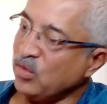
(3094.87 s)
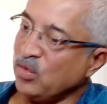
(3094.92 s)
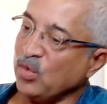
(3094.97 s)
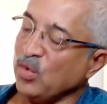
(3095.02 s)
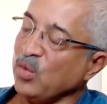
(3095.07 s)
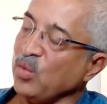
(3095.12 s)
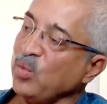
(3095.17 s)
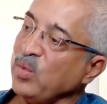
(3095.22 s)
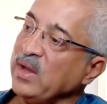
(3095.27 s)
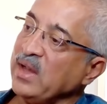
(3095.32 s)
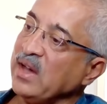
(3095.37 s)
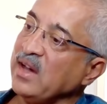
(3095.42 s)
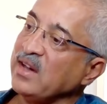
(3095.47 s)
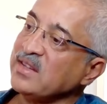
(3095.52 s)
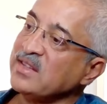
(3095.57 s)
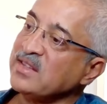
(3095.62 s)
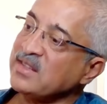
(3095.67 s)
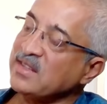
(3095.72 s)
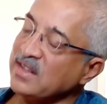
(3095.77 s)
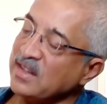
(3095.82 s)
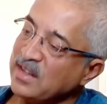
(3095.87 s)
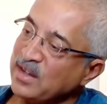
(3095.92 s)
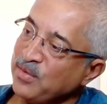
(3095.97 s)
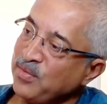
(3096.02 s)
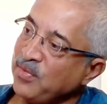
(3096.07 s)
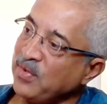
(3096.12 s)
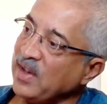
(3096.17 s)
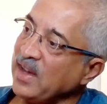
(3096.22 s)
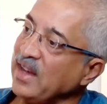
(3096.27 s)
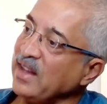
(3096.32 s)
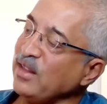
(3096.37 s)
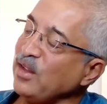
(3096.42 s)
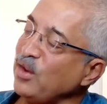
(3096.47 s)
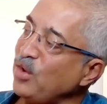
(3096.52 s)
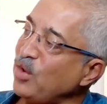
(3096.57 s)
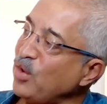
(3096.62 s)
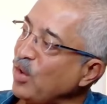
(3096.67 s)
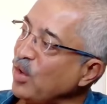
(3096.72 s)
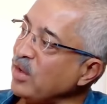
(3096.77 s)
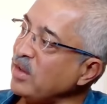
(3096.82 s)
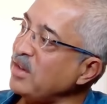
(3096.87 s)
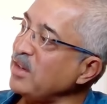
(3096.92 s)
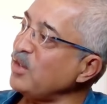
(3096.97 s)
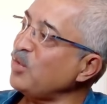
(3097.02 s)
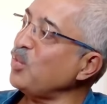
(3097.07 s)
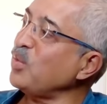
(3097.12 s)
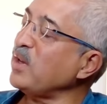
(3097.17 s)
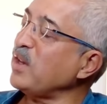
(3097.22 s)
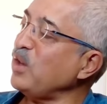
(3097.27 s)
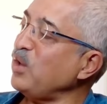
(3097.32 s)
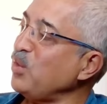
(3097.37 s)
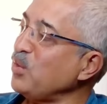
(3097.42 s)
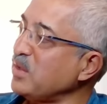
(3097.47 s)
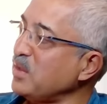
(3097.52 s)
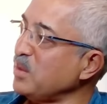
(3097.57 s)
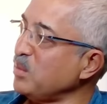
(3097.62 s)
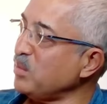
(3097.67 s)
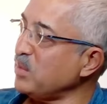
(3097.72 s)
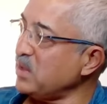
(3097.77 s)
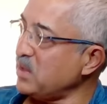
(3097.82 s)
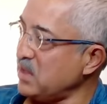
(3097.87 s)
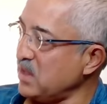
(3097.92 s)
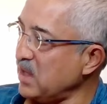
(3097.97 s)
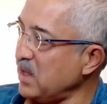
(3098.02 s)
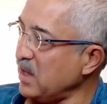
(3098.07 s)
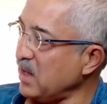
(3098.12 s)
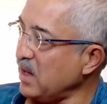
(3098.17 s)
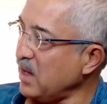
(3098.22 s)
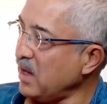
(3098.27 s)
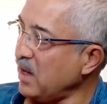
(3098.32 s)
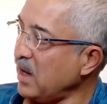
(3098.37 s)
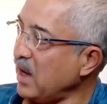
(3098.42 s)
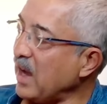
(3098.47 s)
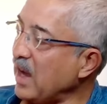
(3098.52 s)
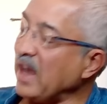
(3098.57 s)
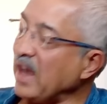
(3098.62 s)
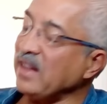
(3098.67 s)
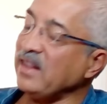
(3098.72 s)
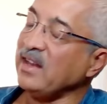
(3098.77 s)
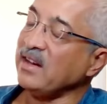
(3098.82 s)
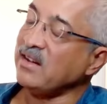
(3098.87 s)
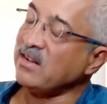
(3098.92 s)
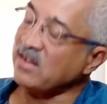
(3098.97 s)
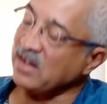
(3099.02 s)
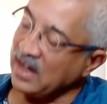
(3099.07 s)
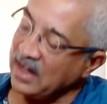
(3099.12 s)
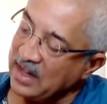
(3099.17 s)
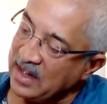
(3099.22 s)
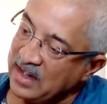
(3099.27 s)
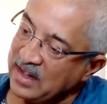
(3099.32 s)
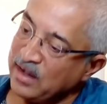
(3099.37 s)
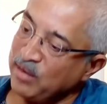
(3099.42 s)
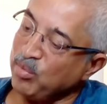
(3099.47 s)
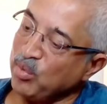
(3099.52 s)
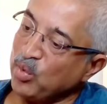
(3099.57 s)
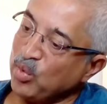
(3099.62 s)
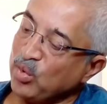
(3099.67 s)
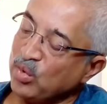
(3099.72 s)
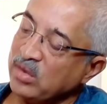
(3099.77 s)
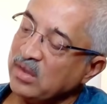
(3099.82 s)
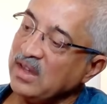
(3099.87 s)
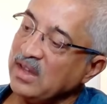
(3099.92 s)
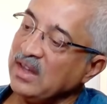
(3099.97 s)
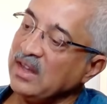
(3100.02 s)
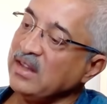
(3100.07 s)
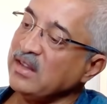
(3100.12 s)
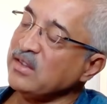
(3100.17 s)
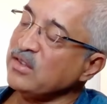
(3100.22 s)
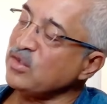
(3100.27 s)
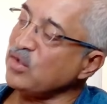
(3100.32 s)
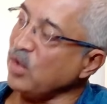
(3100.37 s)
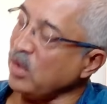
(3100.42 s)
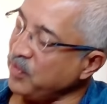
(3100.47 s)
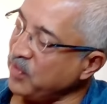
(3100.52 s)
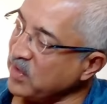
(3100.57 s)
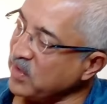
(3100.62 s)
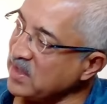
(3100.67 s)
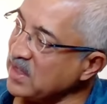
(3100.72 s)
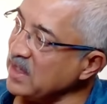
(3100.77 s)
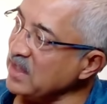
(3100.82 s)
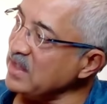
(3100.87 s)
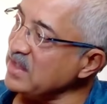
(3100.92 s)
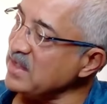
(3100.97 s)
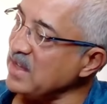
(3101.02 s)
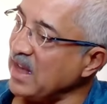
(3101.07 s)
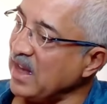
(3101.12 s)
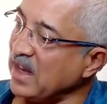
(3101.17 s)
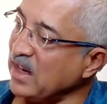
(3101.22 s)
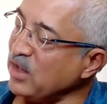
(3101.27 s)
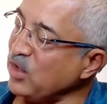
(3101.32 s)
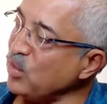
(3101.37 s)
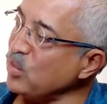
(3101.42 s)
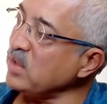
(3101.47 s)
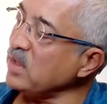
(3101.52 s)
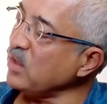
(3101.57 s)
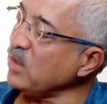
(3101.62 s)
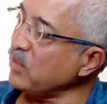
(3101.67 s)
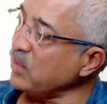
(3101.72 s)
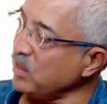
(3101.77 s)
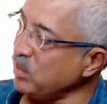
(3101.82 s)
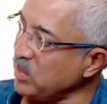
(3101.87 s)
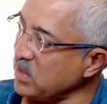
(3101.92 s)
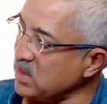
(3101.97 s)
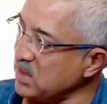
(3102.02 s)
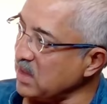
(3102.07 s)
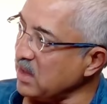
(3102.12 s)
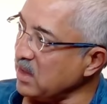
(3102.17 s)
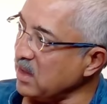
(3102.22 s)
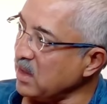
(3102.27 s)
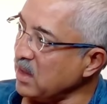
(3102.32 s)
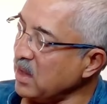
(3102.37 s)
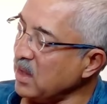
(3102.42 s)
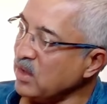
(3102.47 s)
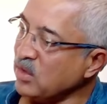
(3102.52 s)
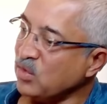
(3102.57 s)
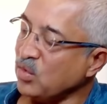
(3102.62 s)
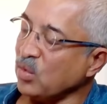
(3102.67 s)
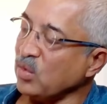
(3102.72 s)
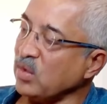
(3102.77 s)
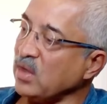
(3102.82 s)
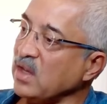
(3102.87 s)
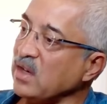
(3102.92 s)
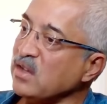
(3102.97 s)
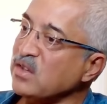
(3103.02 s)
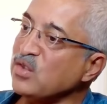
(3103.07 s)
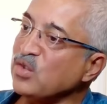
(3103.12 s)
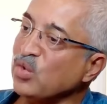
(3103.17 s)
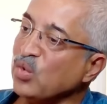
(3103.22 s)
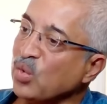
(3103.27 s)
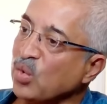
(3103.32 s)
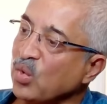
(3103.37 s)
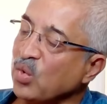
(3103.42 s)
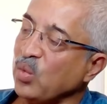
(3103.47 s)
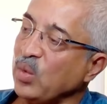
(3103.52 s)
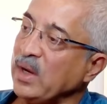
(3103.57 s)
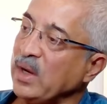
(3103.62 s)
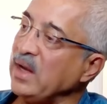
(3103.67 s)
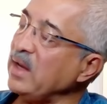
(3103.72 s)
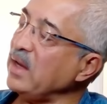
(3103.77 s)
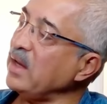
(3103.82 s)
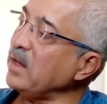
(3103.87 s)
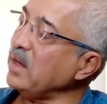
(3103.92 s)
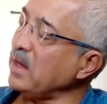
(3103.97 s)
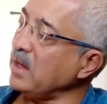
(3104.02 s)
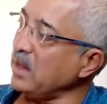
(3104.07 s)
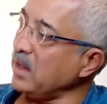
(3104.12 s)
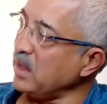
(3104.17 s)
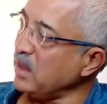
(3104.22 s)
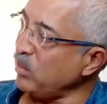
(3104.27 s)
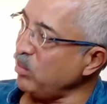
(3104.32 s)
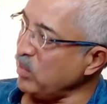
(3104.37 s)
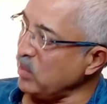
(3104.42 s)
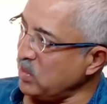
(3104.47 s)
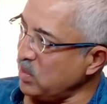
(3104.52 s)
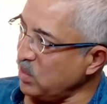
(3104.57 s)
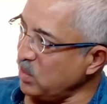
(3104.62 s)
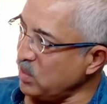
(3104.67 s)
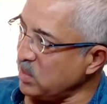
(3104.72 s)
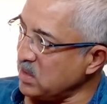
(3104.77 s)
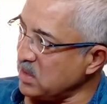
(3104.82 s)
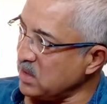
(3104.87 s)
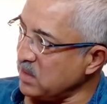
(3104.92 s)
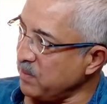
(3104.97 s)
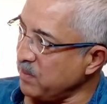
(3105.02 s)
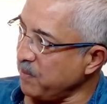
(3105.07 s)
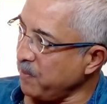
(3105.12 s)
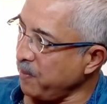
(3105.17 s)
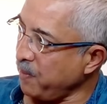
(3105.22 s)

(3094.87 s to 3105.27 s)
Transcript: So we are certifying the doctors who can use the machine. And they're trained both in soft skills and using of the machine. So there is no way it can get misused.